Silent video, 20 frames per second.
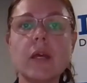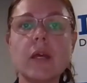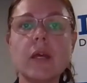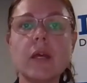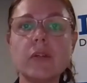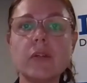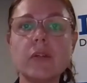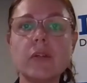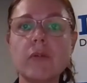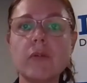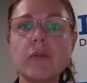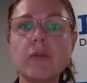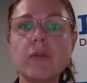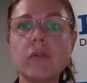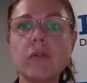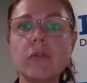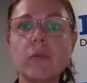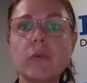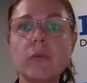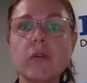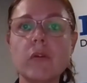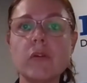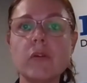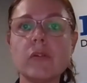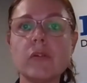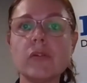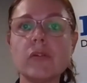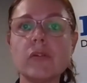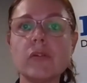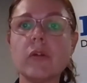at a fence where there is a
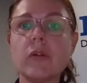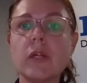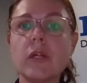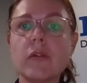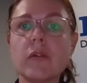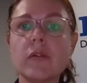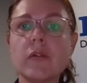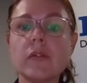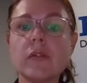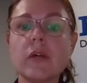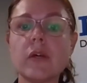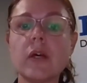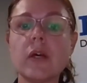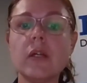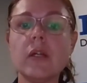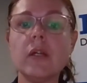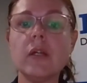dog on the other side,